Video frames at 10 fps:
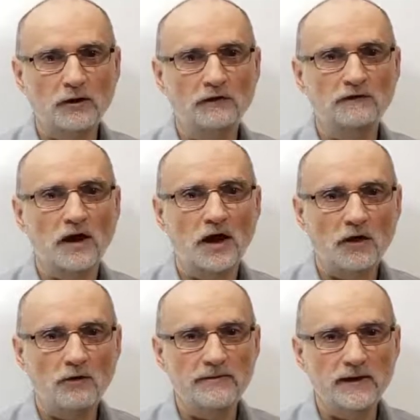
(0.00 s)
of
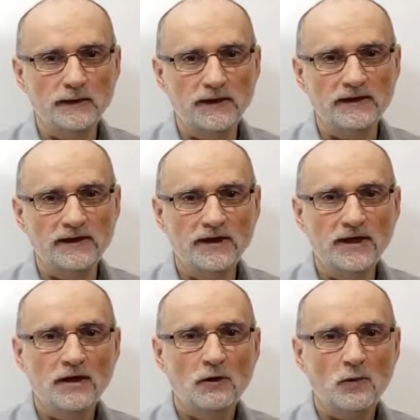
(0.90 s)
how obesity
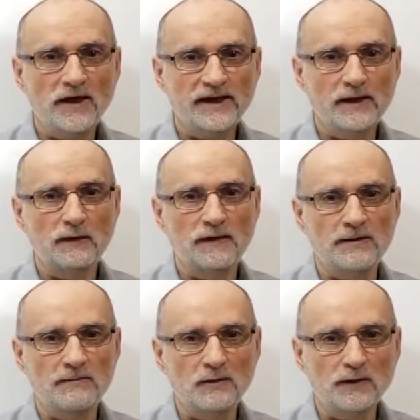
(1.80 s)
weakens the
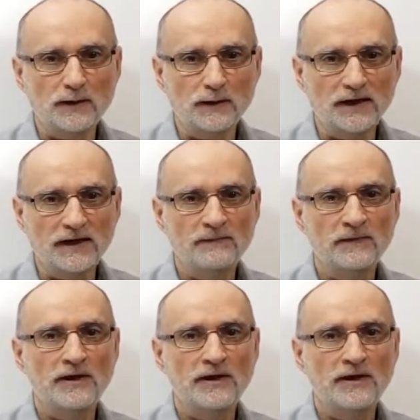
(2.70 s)
immune system